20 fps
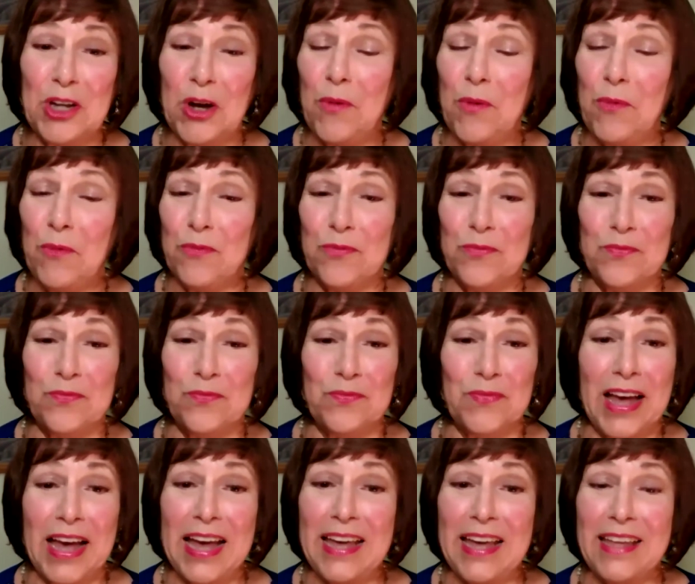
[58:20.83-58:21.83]
don't,
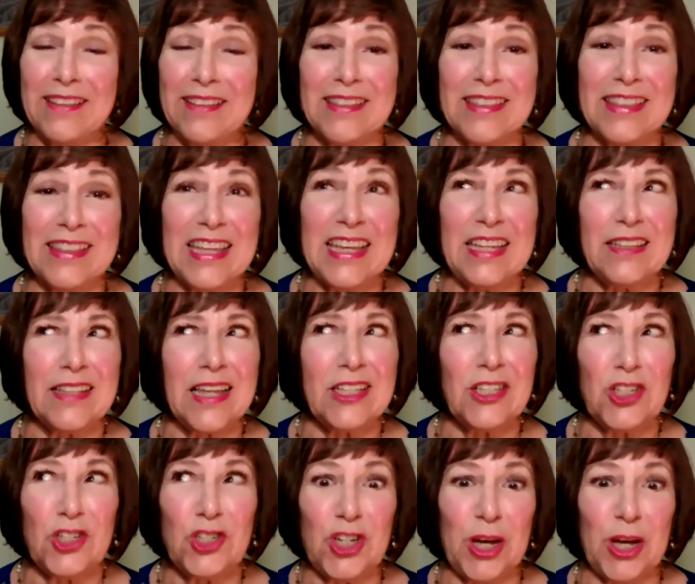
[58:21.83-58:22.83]
I think
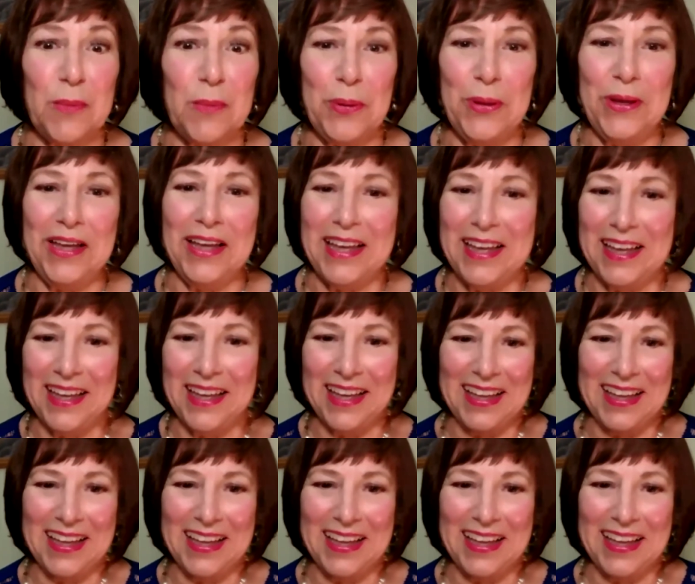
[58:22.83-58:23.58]
that's a jump.